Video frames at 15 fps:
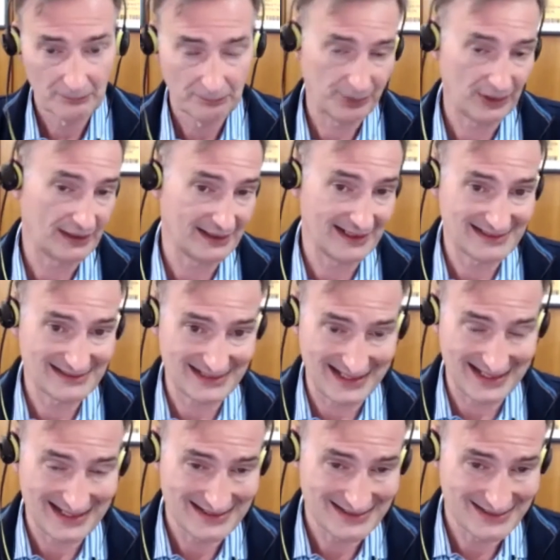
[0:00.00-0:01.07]
but it's
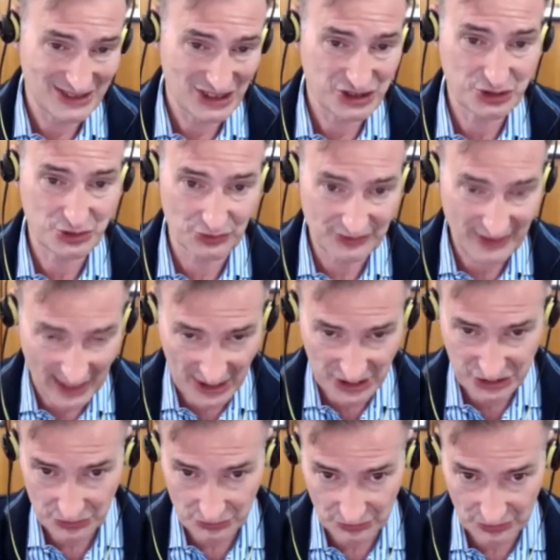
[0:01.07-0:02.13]
a digital
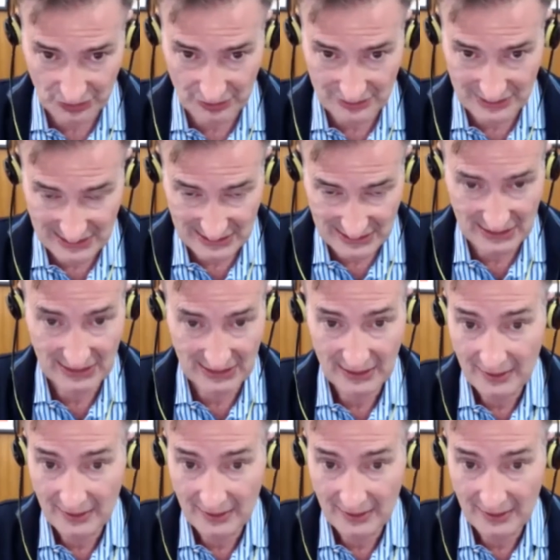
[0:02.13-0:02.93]
national currency,